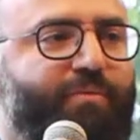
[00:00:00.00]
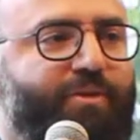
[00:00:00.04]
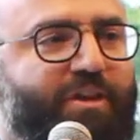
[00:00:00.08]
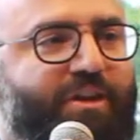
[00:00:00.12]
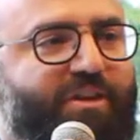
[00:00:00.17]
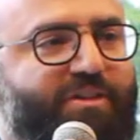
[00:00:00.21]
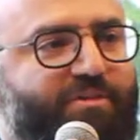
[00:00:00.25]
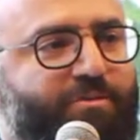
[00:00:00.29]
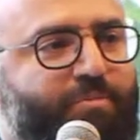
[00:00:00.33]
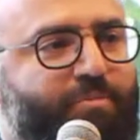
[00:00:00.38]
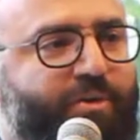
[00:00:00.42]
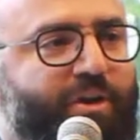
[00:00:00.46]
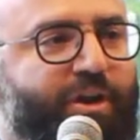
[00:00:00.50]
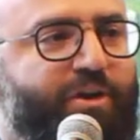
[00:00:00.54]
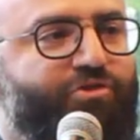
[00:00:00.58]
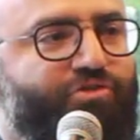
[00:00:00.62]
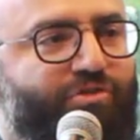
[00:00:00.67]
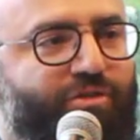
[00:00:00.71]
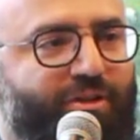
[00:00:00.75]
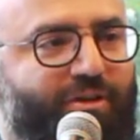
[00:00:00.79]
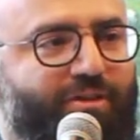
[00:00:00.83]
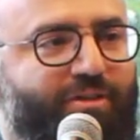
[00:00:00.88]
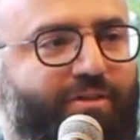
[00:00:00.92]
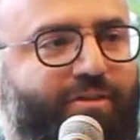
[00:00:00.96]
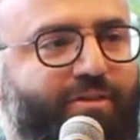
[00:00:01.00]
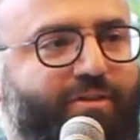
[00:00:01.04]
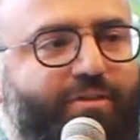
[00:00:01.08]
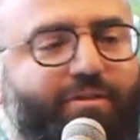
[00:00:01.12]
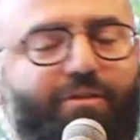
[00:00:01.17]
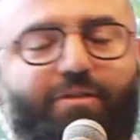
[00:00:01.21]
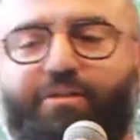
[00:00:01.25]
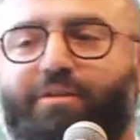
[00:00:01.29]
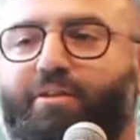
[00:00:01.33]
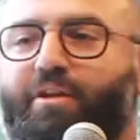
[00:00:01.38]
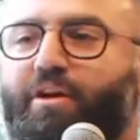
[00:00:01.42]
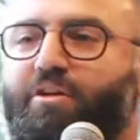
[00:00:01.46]
expression,
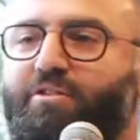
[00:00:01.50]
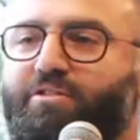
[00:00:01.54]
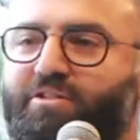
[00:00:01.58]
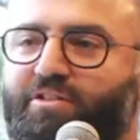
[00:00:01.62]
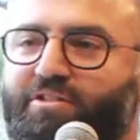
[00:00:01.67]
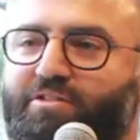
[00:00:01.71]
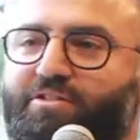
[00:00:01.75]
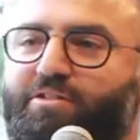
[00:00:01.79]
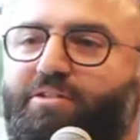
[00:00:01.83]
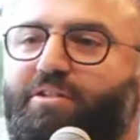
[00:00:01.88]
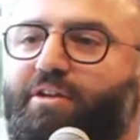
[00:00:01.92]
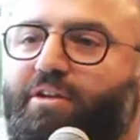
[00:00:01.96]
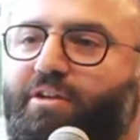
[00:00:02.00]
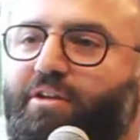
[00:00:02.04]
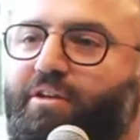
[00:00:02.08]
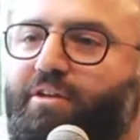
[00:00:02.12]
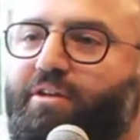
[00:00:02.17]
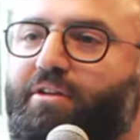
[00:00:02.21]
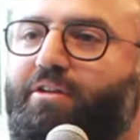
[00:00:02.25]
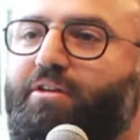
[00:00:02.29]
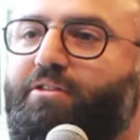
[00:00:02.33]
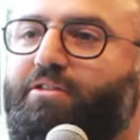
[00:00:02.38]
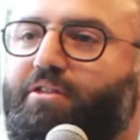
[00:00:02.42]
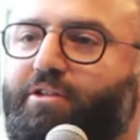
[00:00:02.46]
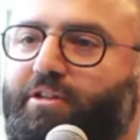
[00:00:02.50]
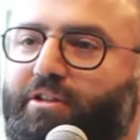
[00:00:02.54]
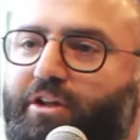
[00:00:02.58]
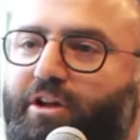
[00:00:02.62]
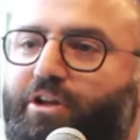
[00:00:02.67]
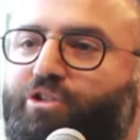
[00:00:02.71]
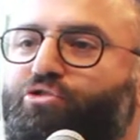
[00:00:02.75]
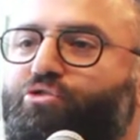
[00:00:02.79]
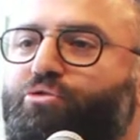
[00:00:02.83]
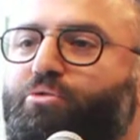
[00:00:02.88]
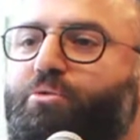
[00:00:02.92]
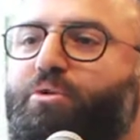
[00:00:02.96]
artistic,
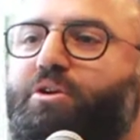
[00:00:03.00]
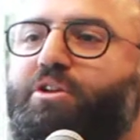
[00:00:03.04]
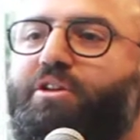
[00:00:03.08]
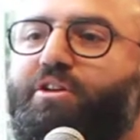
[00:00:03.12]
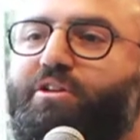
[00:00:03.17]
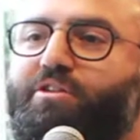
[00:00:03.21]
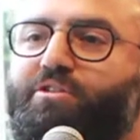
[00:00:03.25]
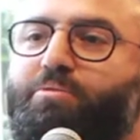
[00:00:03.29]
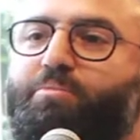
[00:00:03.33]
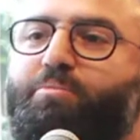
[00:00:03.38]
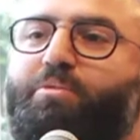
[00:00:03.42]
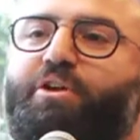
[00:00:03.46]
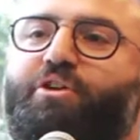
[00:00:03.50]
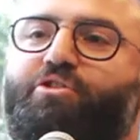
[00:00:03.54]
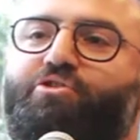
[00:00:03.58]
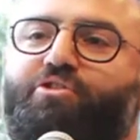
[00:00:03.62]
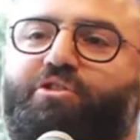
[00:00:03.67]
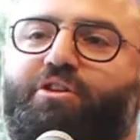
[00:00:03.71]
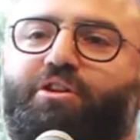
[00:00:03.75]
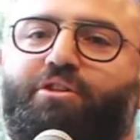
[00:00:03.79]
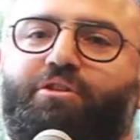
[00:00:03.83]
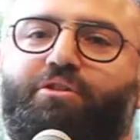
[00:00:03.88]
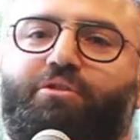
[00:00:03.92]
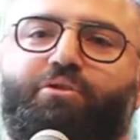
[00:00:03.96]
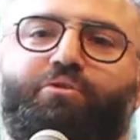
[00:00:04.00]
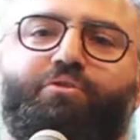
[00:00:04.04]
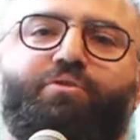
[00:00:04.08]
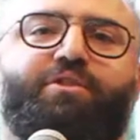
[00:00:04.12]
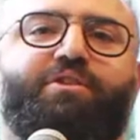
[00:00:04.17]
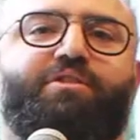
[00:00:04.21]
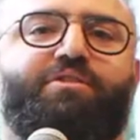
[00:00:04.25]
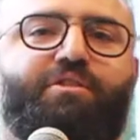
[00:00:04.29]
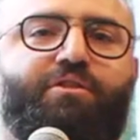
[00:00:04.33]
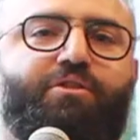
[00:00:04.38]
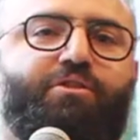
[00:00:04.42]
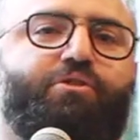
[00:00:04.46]
intellectual expression of
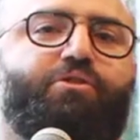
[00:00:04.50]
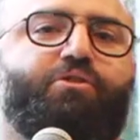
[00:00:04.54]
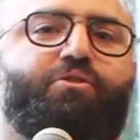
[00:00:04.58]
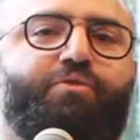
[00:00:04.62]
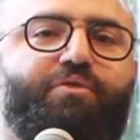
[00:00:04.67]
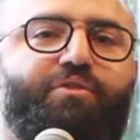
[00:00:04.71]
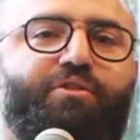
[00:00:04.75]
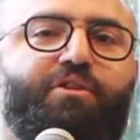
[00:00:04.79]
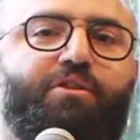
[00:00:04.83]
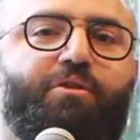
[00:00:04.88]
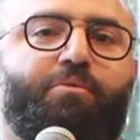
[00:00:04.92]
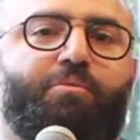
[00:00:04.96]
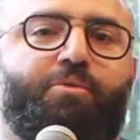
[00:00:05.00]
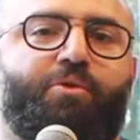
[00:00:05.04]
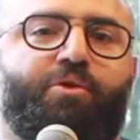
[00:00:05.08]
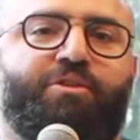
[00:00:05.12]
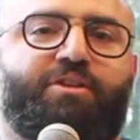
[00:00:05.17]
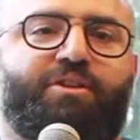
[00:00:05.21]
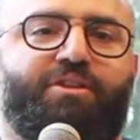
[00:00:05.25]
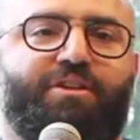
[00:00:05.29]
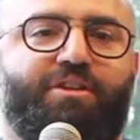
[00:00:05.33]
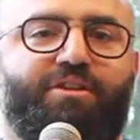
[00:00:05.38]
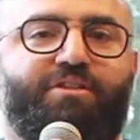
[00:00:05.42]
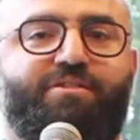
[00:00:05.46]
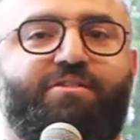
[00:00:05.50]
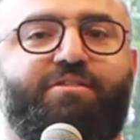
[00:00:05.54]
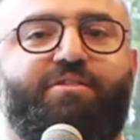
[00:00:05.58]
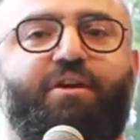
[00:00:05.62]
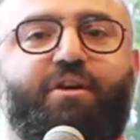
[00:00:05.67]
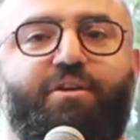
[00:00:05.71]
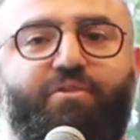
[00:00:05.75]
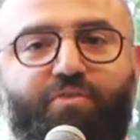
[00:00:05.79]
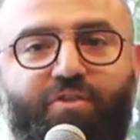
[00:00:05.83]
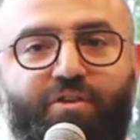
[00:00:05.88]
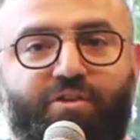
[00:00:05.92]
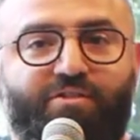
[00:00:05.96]
the city of Dearborn and its
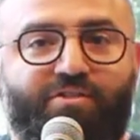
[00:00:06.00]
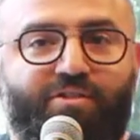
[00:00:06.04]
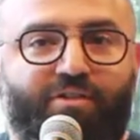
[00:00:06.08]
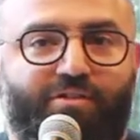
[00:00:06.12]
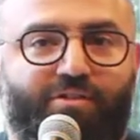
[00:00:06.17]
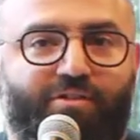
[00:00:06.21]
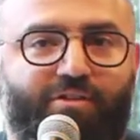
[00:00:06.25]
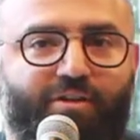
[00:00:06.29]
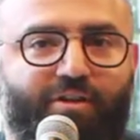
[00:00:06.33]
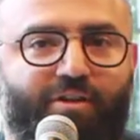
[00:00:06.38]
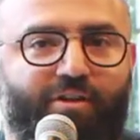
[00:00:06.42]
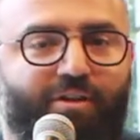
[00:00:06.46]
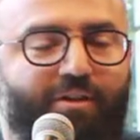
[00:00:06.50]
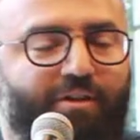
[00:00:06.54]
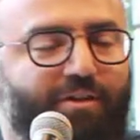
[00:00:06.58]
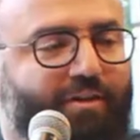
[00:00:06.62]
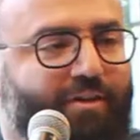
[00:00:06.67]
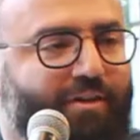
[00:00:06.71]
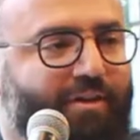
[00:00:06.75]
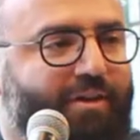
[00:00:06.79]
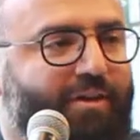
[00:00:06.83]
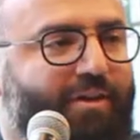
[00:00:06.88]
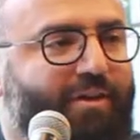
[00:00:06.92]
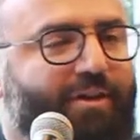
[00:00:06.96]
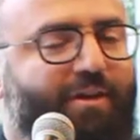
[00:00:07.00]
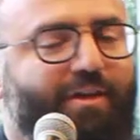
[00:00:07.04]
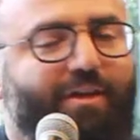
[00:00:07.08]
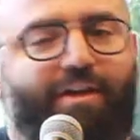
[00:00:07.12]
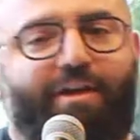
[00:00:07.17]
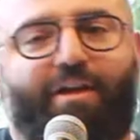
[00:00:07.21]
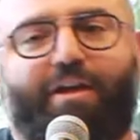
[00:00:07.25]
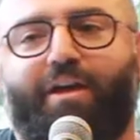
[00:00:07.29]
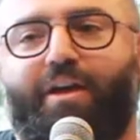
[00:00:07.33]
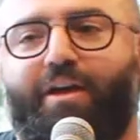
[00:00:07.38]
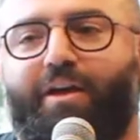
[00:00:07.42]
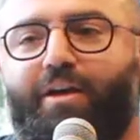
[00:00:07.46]
diversity.
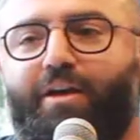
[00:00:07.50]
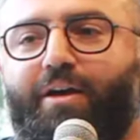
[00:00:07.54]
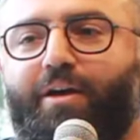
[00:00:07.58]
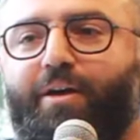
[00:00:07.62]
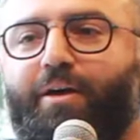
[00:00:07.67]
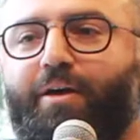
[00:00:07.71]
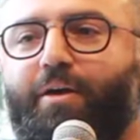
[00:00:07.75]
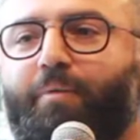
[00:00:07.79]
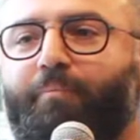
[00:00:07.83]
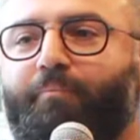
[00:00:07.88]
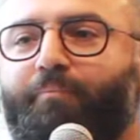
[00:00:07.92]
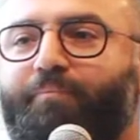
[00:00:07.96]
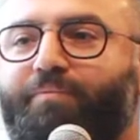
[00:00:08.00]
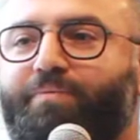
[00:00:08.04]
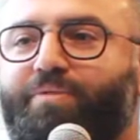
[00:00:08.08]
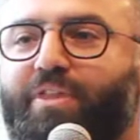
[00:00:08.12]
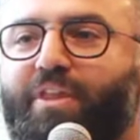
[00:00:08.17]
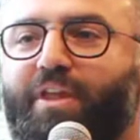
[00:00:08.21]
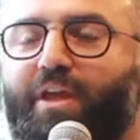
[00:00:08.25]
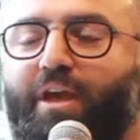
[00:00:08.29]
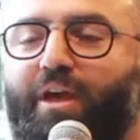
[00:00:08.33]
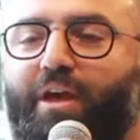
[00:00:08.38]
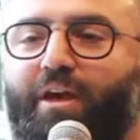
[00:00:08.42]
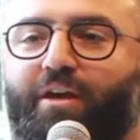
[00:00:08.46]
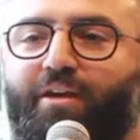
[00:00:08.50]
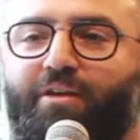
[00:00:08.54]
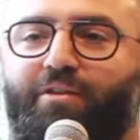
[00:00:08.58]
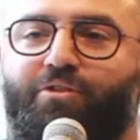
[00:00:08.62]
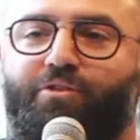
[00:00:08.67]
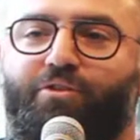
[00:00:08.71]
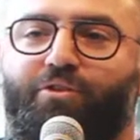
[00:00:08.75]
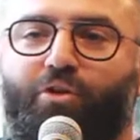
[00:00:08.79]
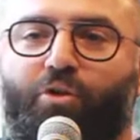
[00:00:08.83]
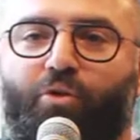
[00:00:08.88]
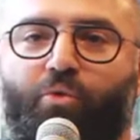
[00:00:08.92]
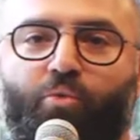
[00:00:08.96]

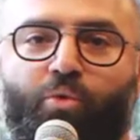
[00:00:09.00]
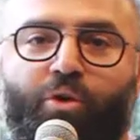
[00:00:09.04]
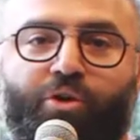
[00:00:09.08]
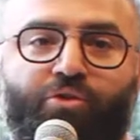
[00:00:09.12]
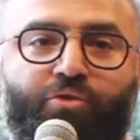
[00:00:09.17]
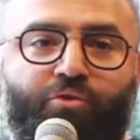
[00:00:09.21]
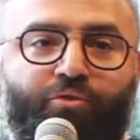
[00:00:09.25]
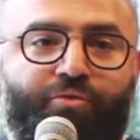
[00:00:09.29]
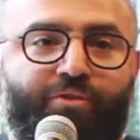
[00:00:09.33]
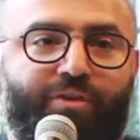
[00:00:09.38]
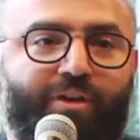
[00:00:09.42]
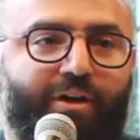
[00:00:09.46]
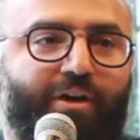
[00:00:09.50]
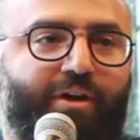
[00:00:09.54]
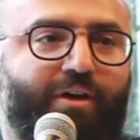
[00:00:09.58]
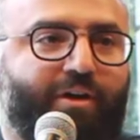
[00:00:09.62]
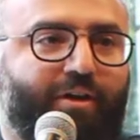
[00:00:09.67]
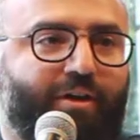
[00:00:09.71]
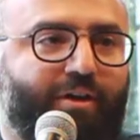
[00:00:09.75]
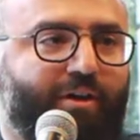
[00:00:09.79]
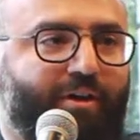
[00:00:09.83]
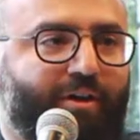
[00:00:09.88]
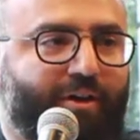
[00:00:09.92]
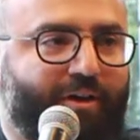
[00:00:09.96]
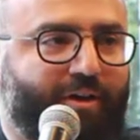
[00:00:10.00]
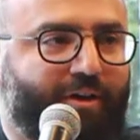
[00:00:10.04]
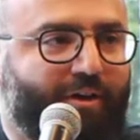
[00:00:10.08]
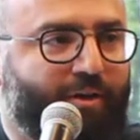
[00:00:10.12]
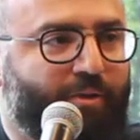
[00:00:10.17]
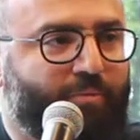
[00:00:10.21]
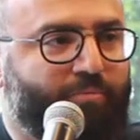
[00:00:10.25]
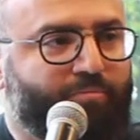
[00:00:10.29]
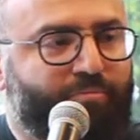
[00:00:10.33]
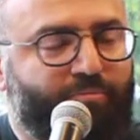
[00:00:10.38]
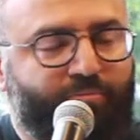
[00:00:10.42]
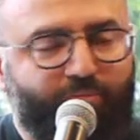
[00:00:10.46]
And one of the